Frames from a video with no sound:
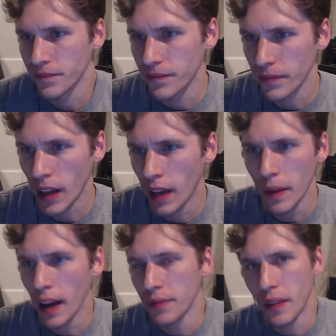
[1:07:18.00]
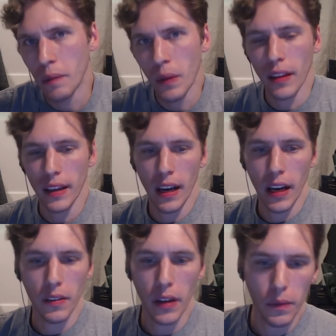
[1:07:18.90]
I'm not. I, am not like an
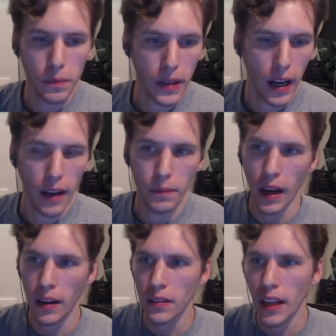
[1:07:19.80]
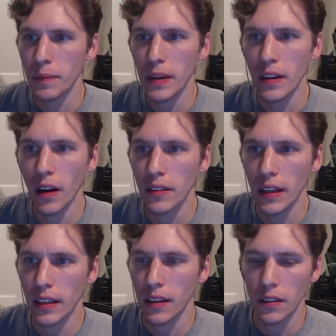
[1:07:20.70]
IRL. I'm. I don't like being on
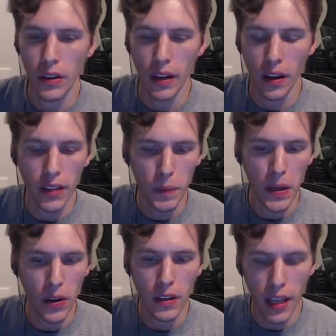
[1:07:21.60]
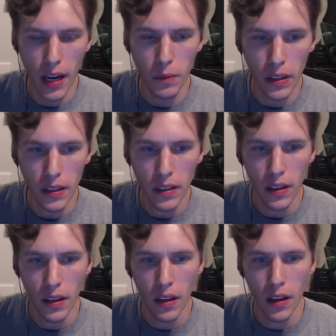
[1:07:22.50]
like. Look, I don't like being on camera,
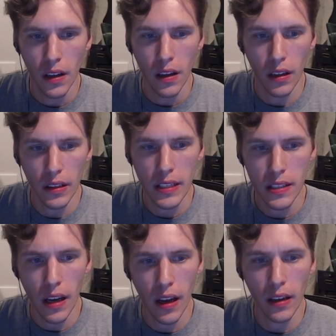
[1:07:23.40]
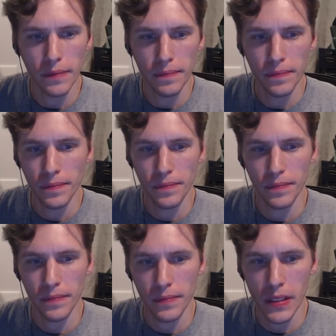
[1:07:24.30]
unless um,
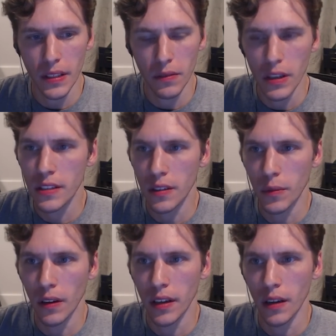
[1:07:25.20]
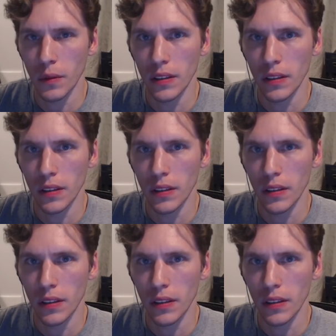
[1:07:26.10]
there's like a reason to be on camera.